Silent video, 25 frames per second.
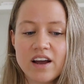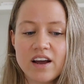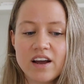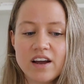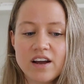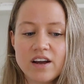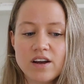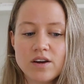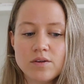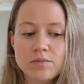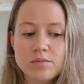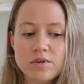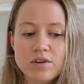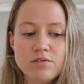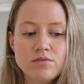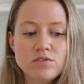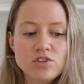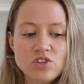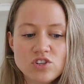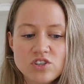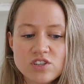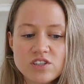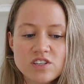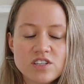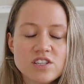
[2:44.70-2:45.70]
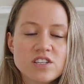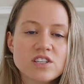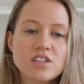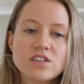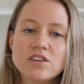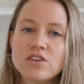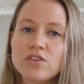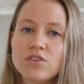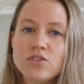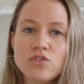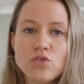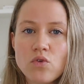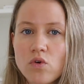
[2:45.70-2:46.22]
It was
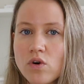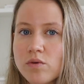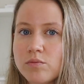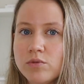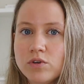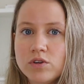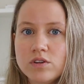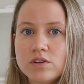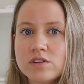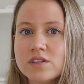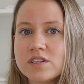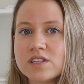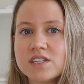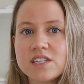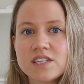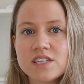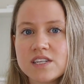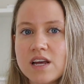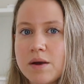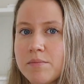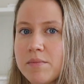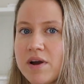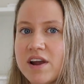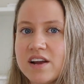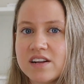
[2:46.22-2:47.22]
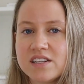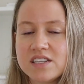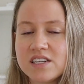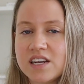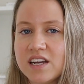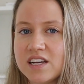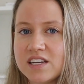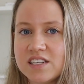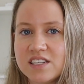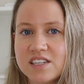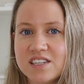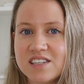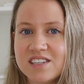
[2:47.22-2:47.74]
just normal,
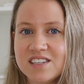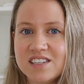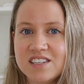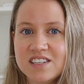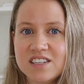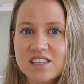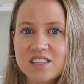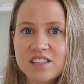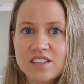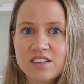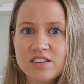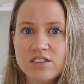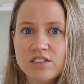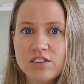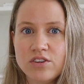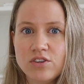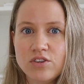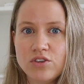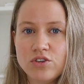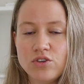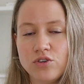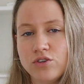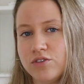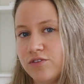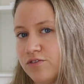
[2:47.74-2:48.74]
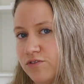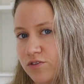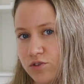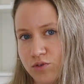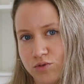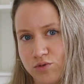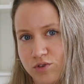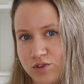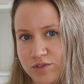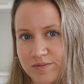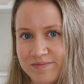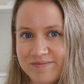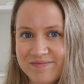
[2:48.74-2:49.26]
semi-tasty, good
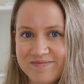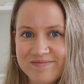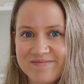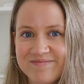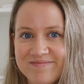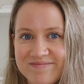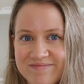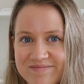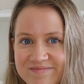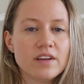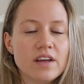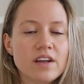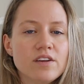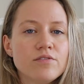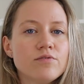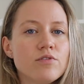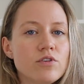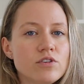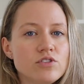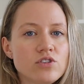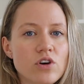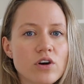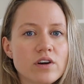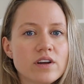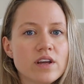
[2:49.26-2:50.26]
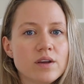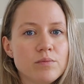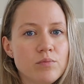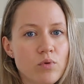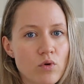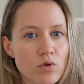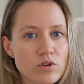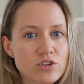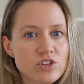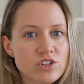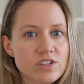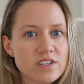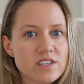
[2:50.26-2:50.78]
food. And if we're talking
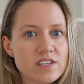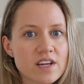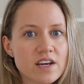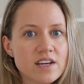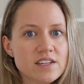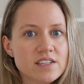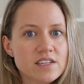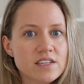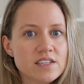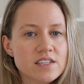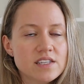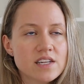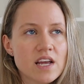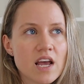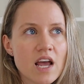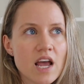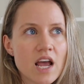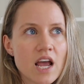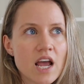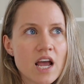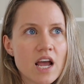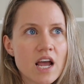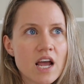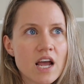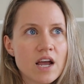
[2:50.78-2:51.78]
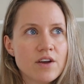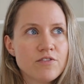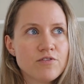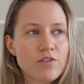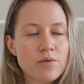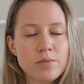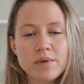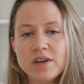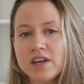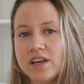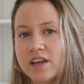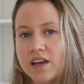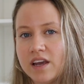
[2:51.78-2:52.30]
portion sizes,
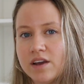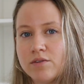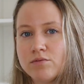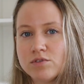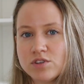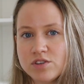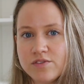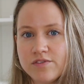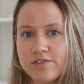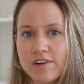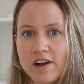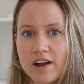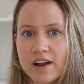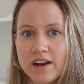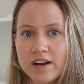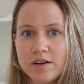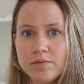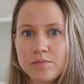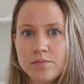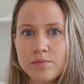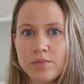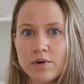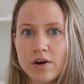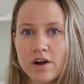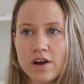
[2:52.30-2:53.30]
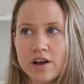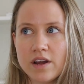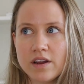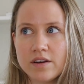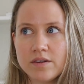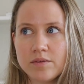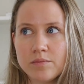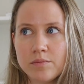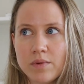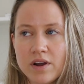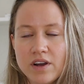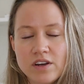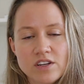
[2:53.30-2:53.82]
for me, it was fine,
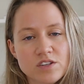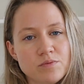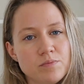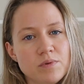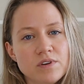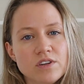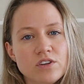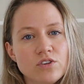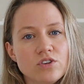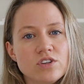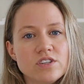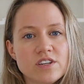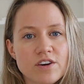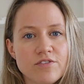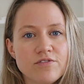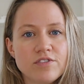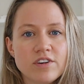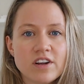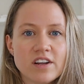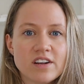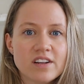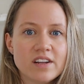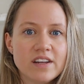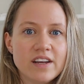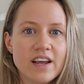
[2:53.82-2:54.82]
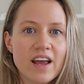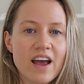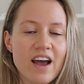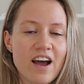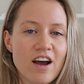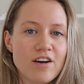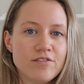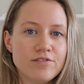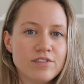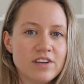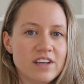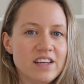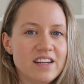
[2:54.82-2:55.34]
but my husband could definitely
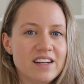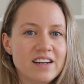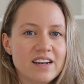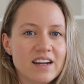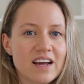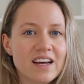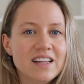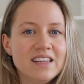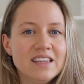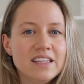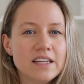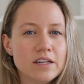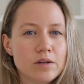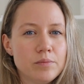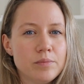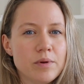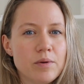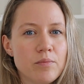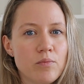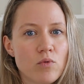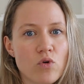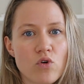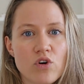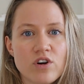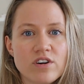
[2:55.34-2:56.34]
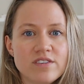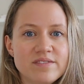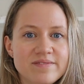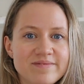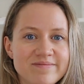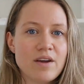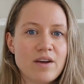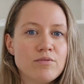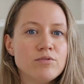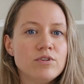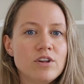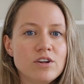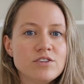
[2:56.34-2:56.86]
have eaten a little bit more.
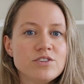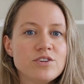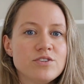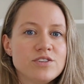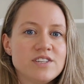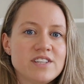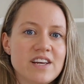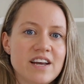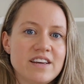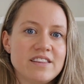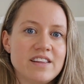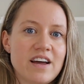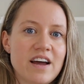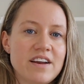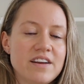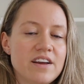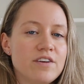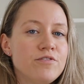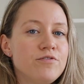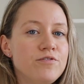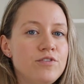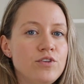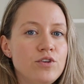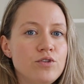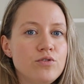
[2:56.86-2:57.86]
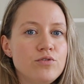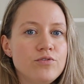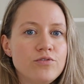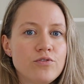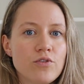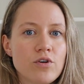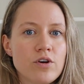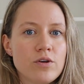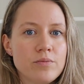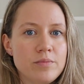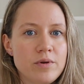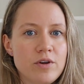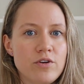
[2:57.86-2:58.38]
I will also say that if you,
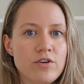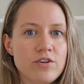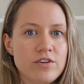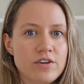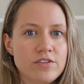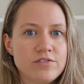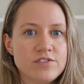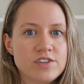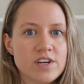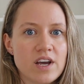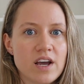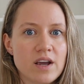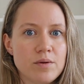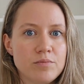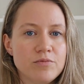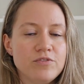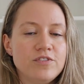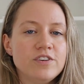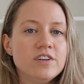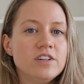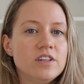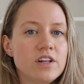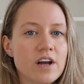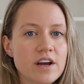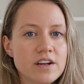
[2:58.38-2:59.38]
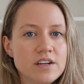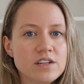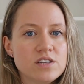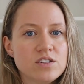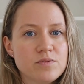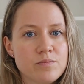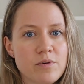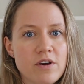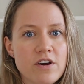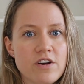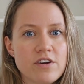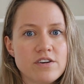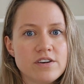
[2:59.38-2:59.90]
for a period of time, feel
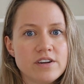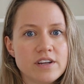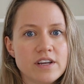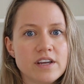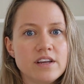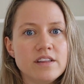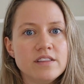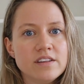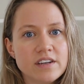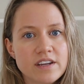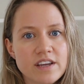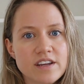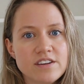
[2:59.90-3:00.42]
uninspired in the